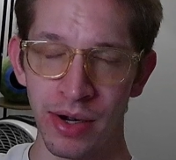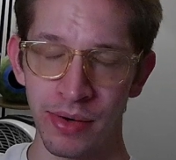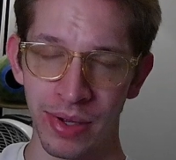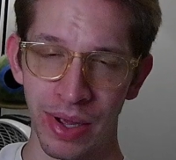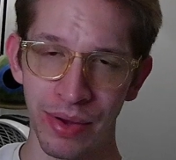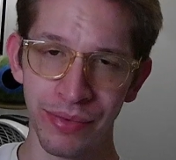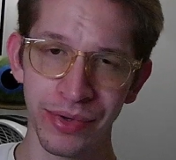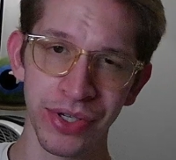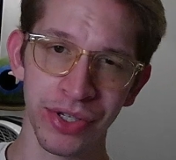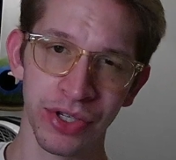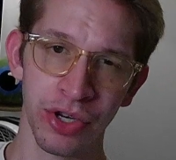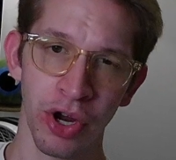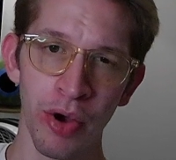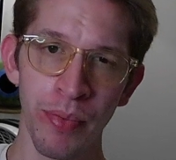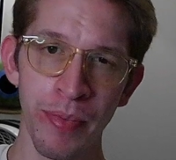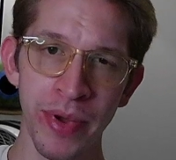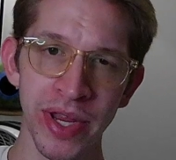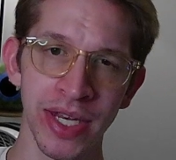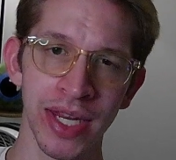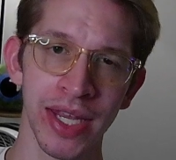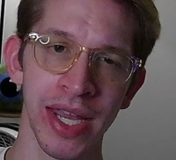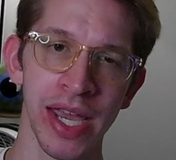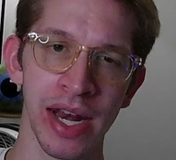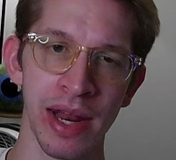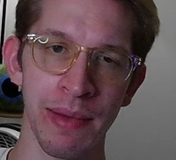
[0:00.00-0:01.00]
I was just hoping to
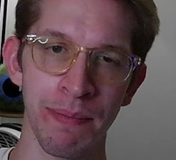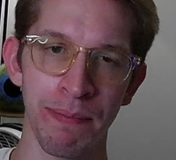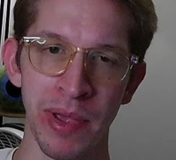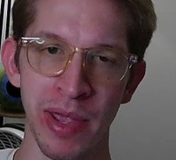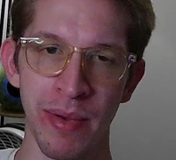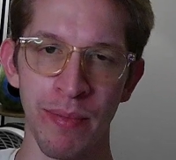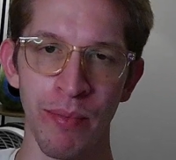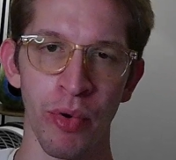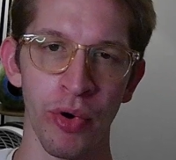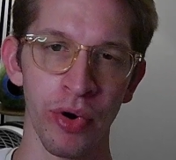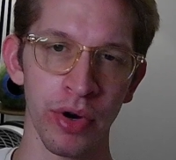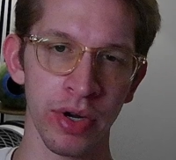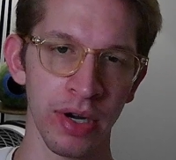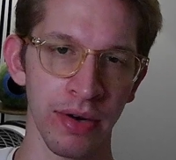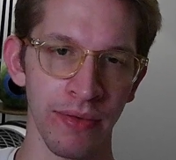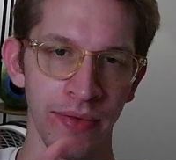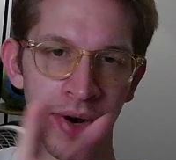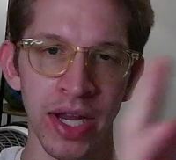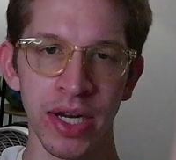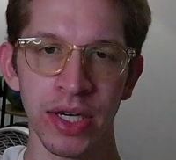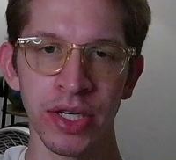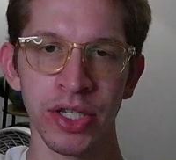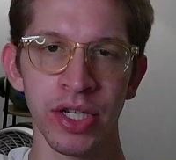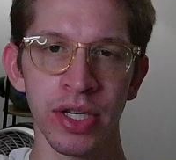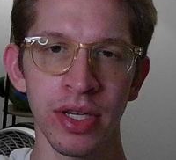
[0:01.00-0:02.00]
get a bit more
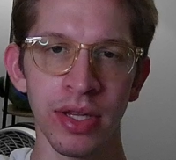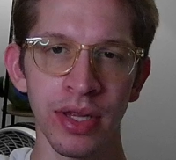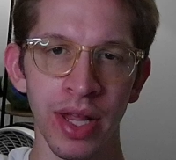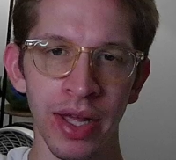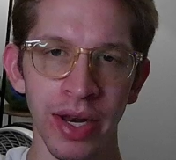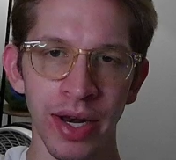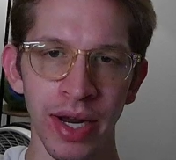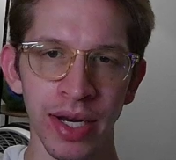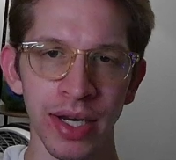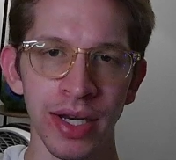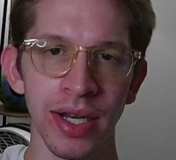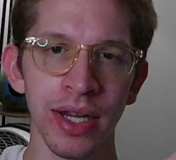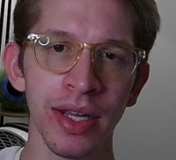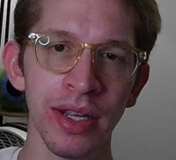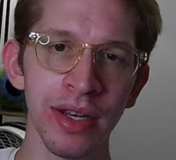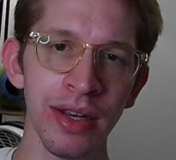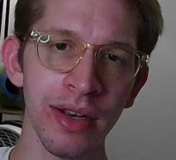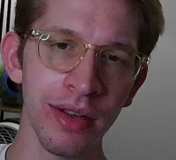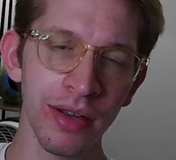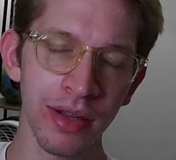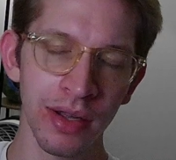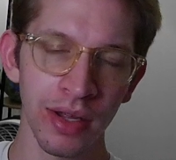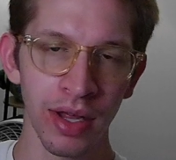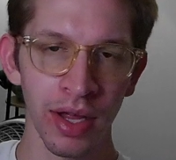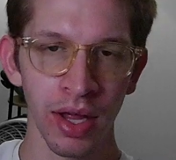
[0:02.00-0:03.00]
direction than I did.
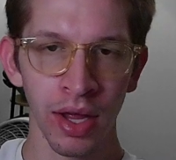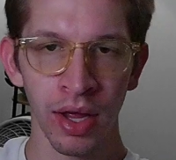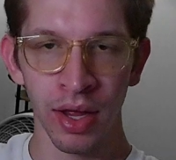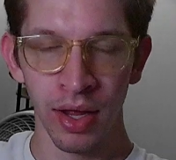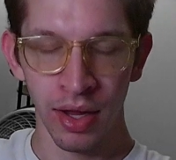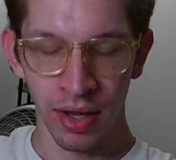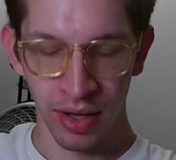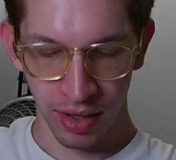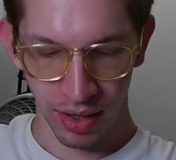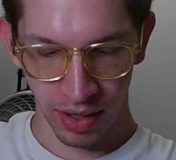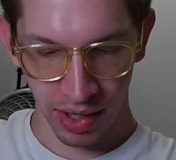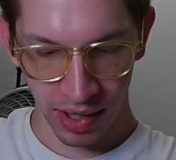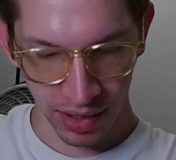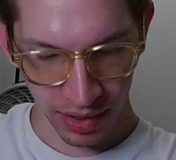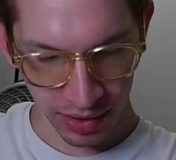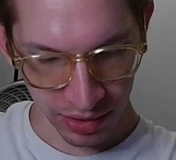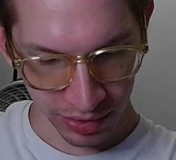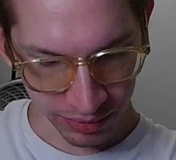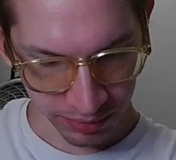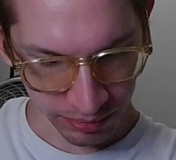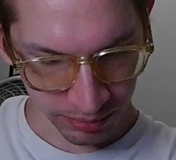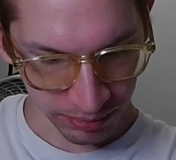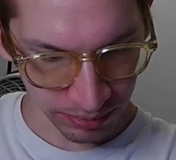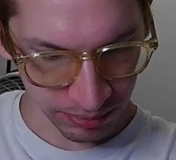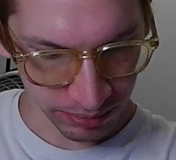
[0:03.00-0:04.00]

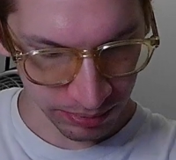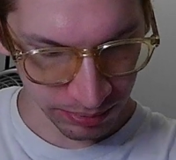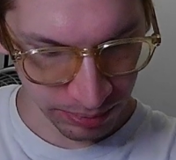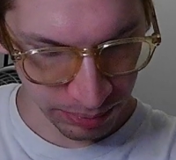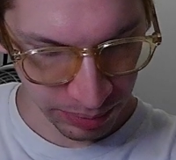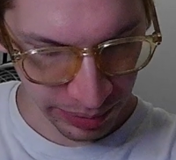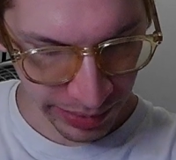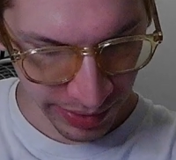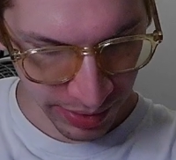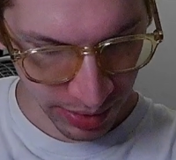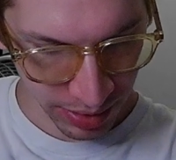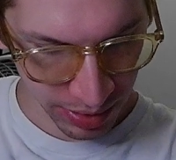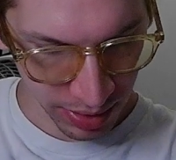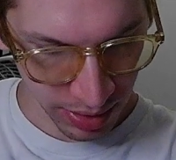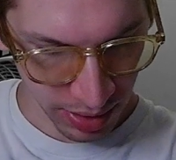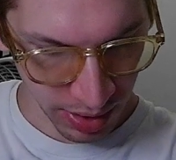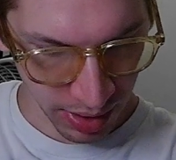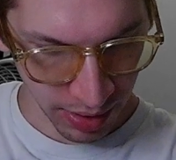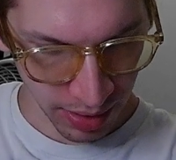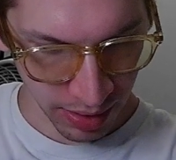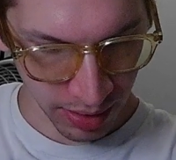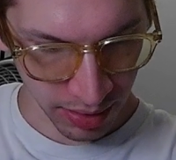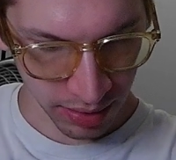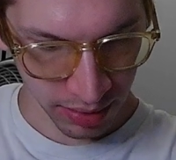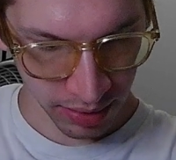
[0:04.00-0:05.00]
But yeah,